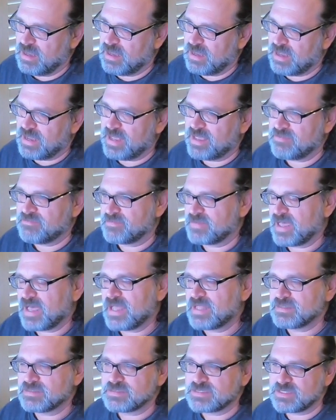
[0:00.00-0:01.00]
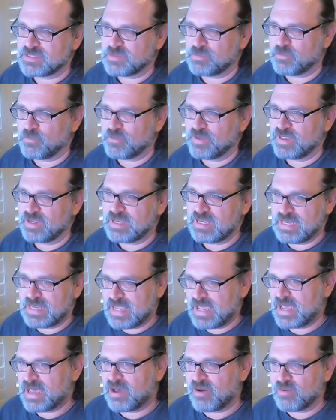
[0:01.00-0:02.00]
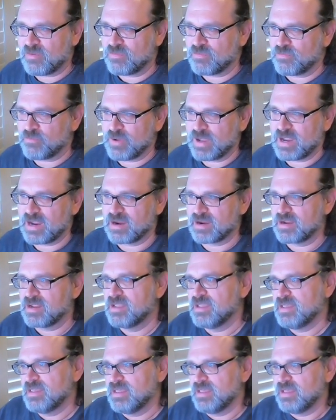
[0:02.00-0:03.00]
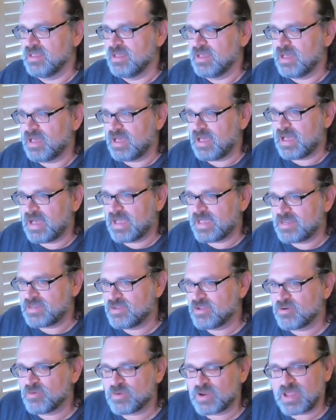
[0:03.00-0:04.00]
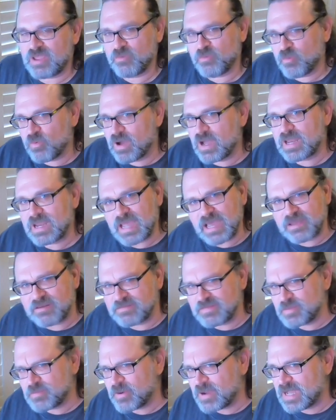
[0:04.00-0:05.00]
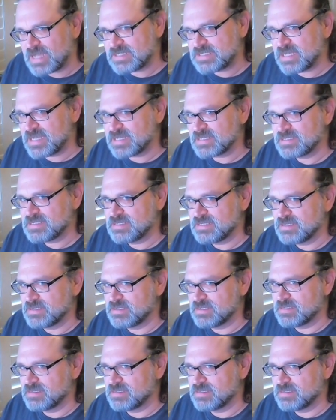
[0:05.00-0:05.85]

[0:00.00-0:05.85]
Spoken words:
I've gotten to the point now where I know what I want out of the project,